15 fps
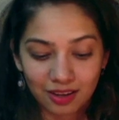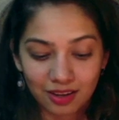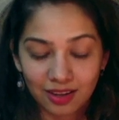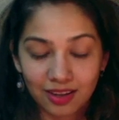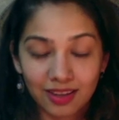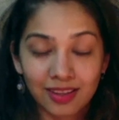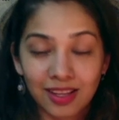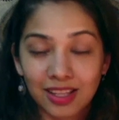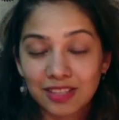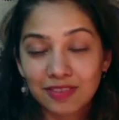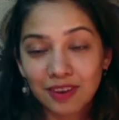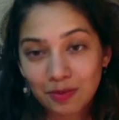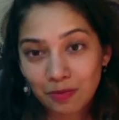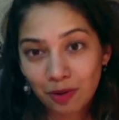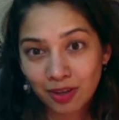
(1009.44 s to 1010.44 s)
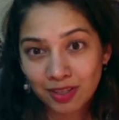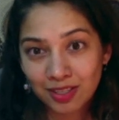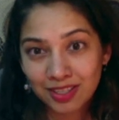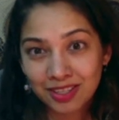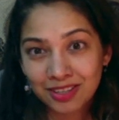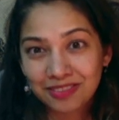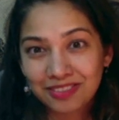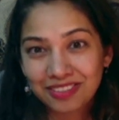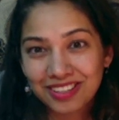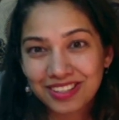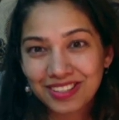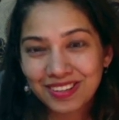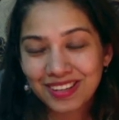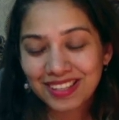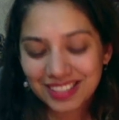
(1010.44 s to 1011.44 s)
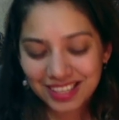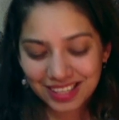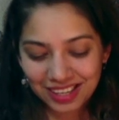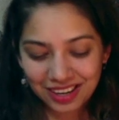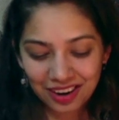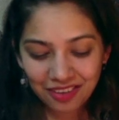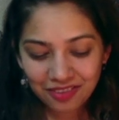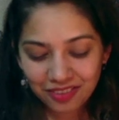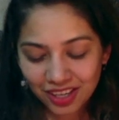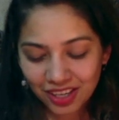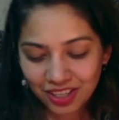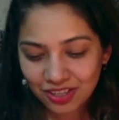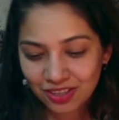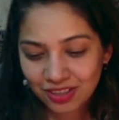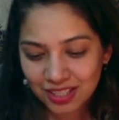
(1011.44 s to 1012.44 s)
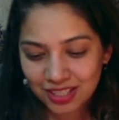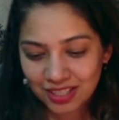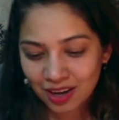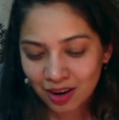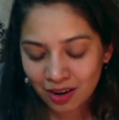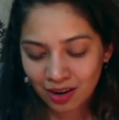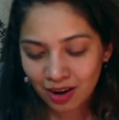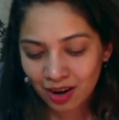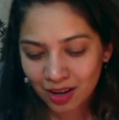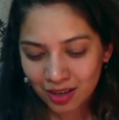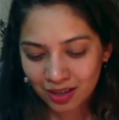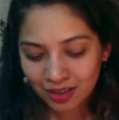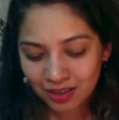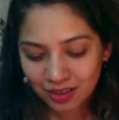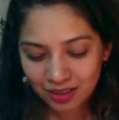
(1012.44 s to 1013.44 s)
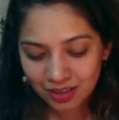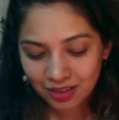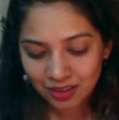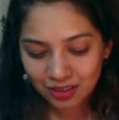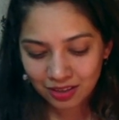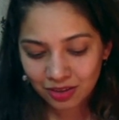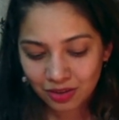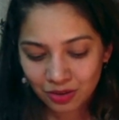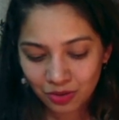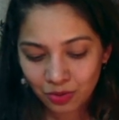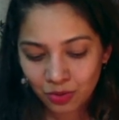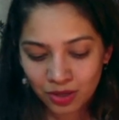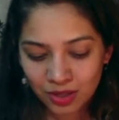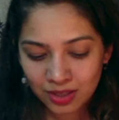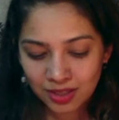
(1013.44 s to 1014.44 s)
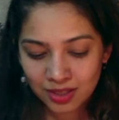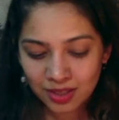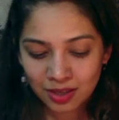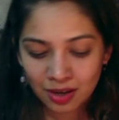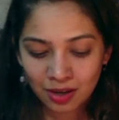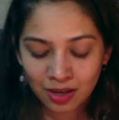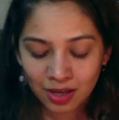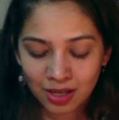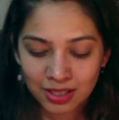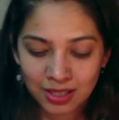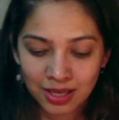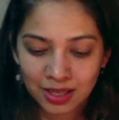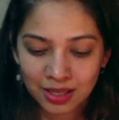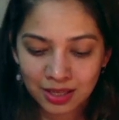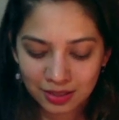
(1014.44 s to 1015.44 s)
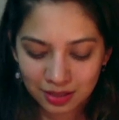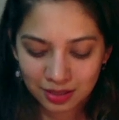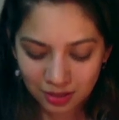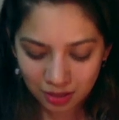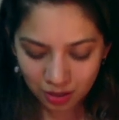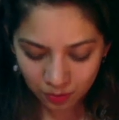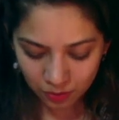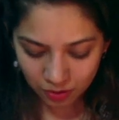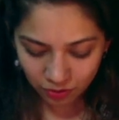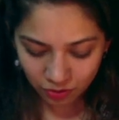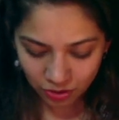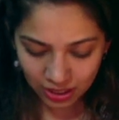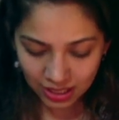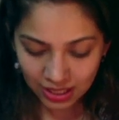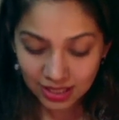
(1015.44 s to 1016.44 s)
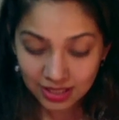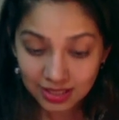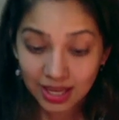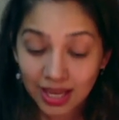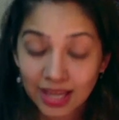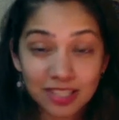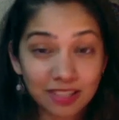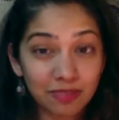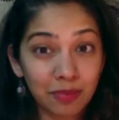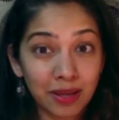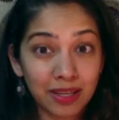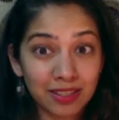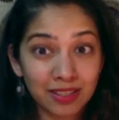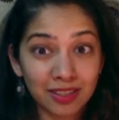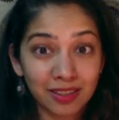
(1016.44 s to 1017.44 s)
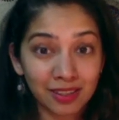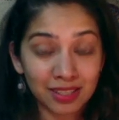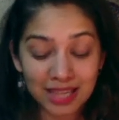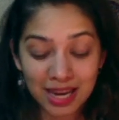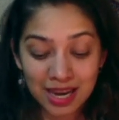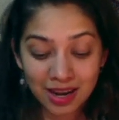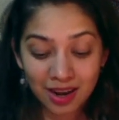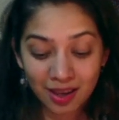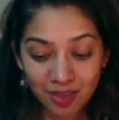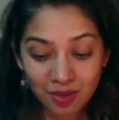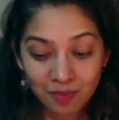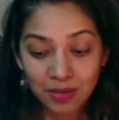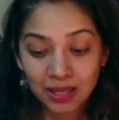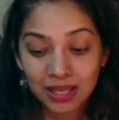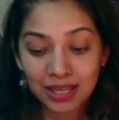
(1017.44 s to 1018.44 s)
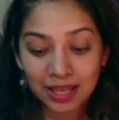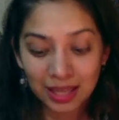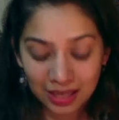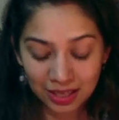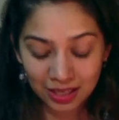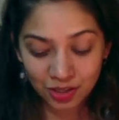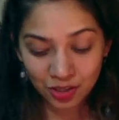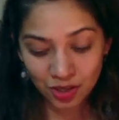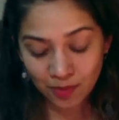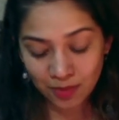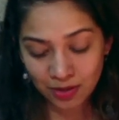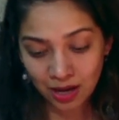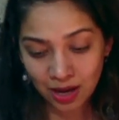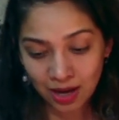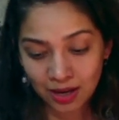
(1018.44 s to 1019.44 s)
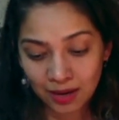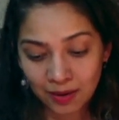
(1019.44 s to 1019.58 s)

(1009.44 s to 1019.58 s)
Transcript: And that's very positive. So let's get clarification on the Star card. What is the Star card telling us in terms of release? Ace of Pentacles, another beginning, Gemini.